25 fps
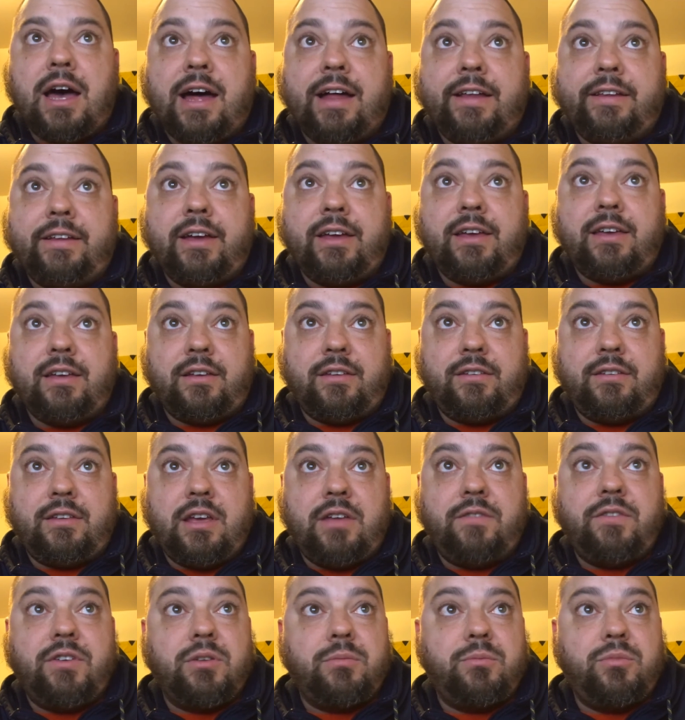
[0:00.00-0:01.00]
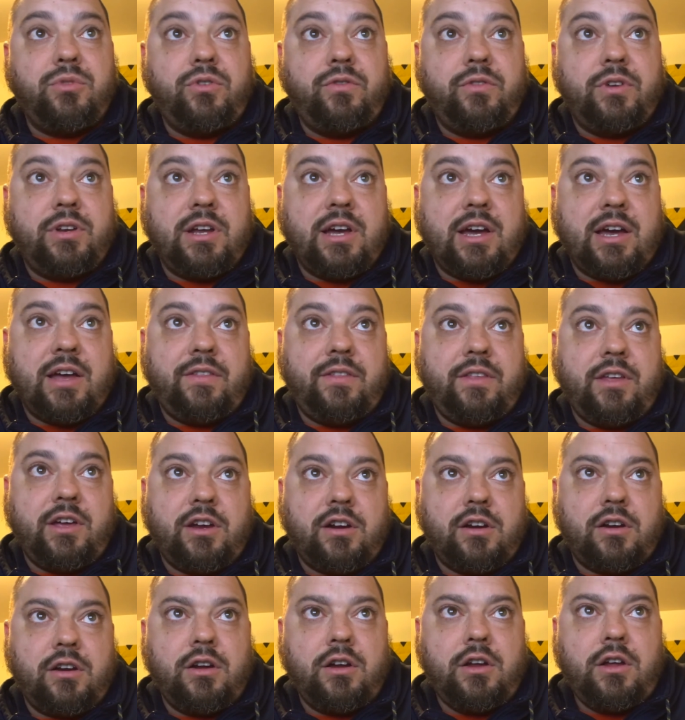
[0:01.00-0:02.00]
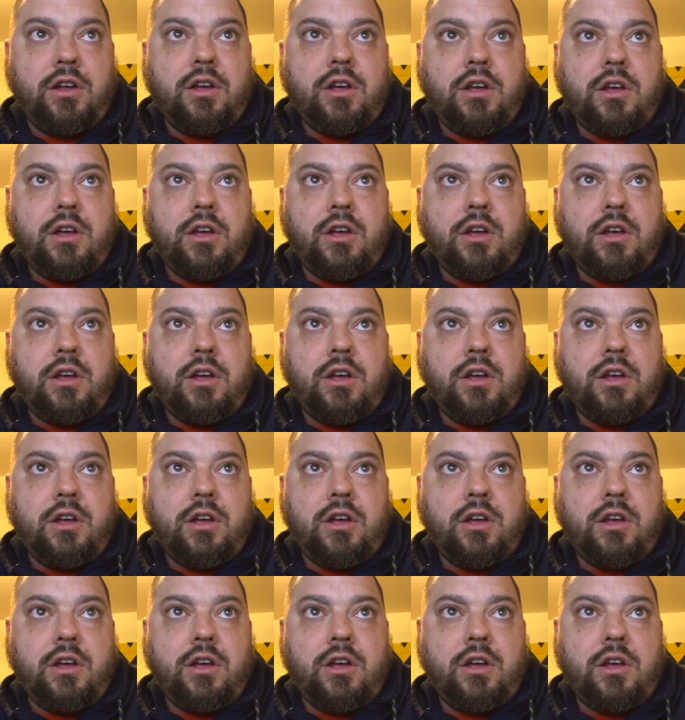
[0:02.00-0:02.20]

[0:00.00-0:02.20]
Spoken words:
I like Xavier moving on there.